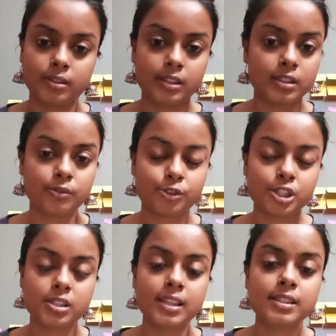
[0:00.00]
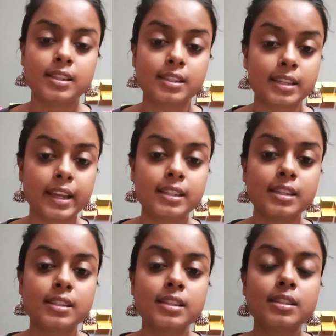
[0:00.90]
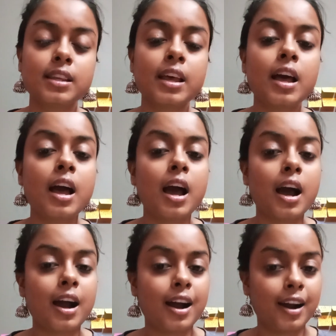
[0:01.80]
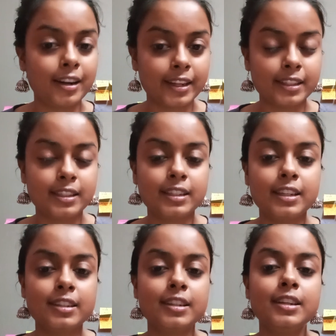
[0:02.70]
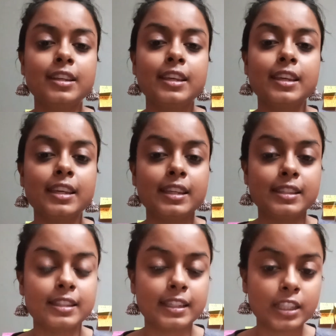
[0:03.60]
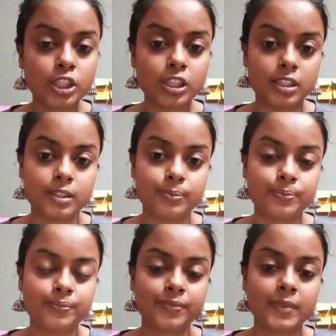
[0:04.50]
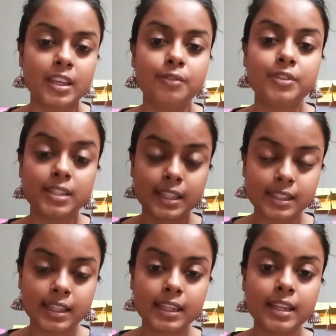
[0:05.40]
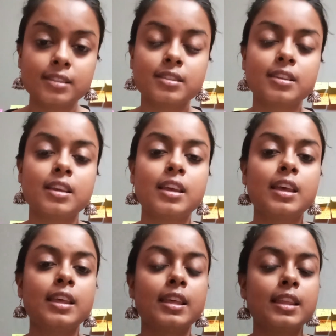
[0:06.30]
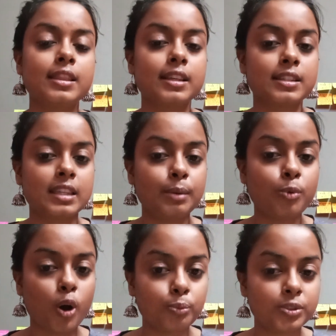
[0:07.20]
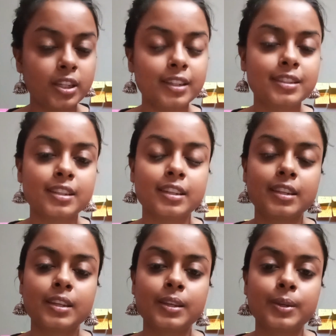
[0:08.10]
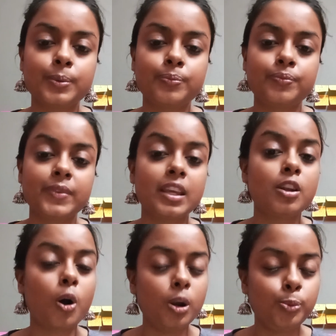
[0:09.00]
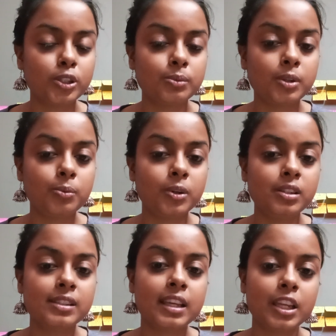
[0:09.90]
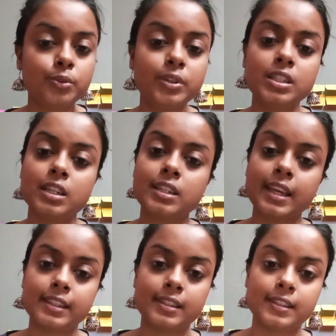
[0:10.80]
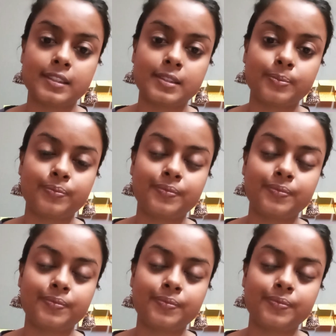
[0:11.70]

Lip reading: This is the first sense, and the second sense is a designator is rigid if it designates the same object in all possible worlds in which it exists.